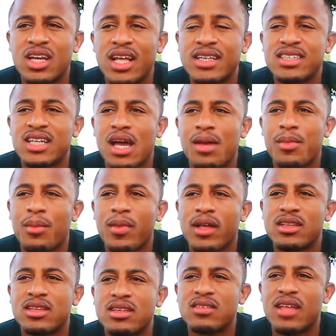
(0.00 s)
And at that time I'm
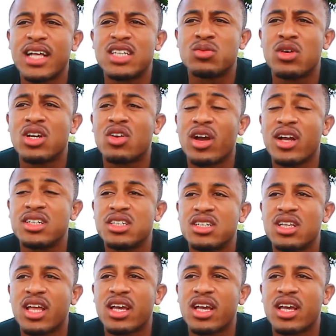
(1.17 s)
like, that's pretty crazy.